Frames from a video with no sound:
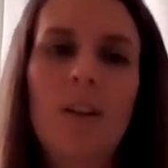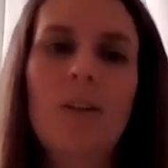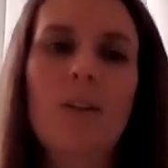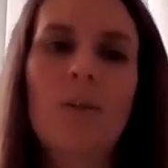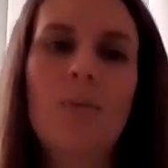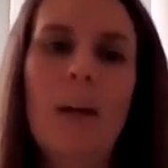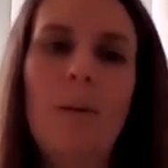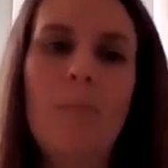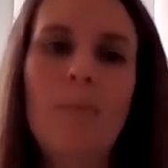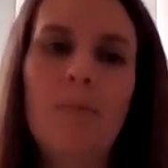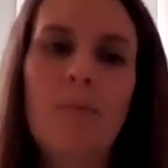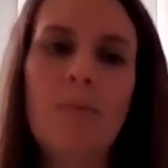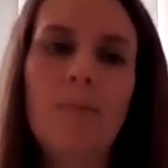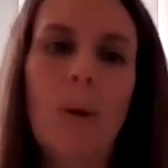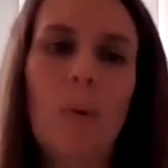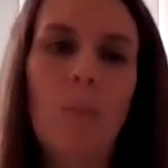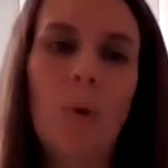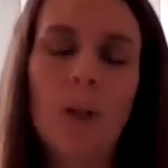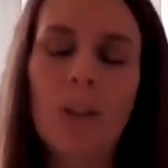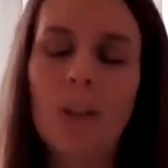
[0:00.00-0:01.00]
So I'm
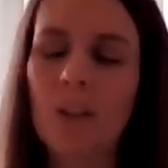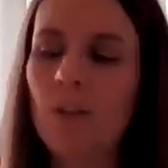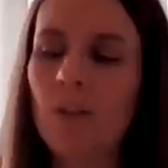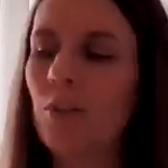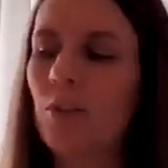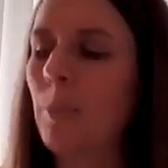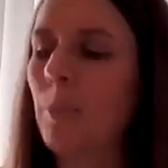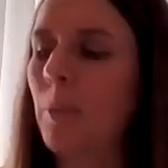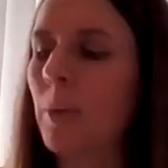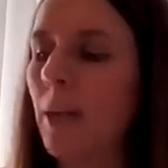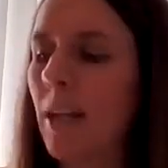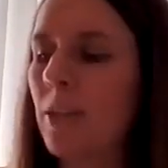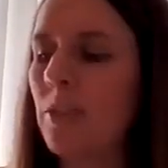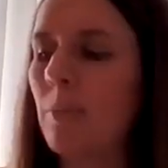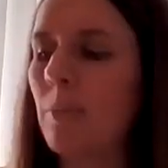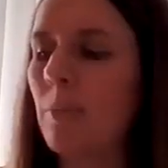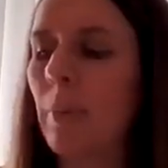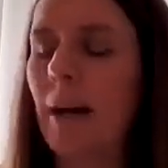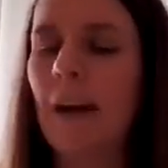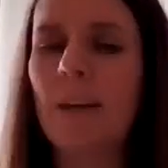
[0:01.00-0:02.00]
working through the
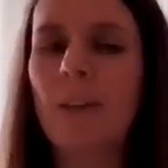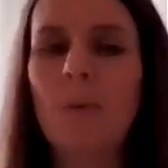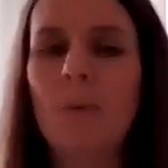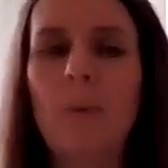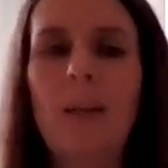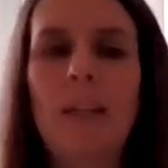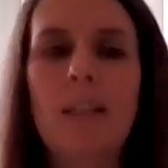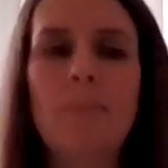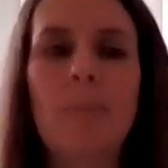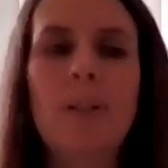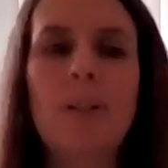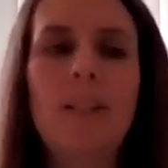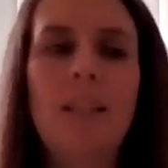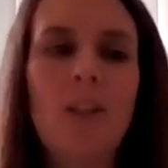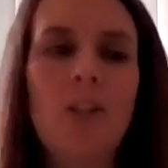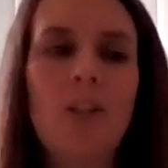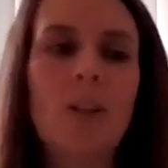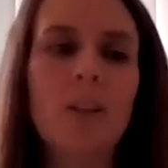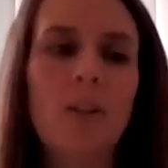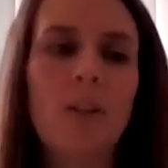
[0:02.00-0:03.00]
progression pathways, but
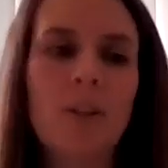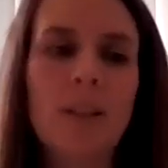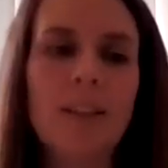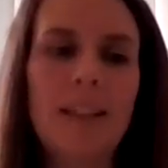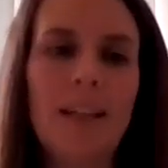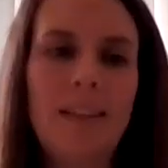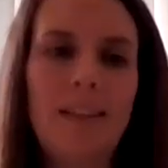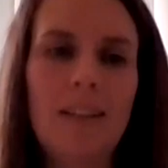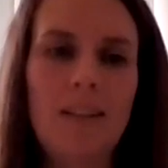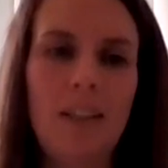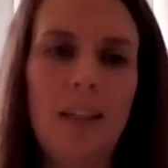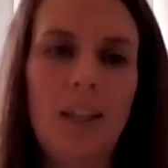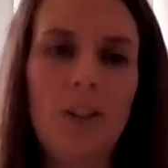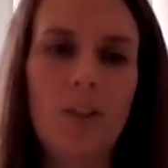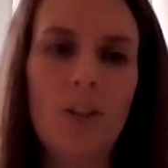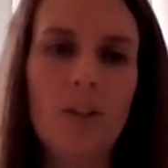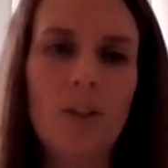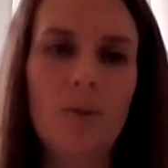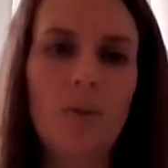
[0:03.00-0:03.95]
teaching alongside the teacher.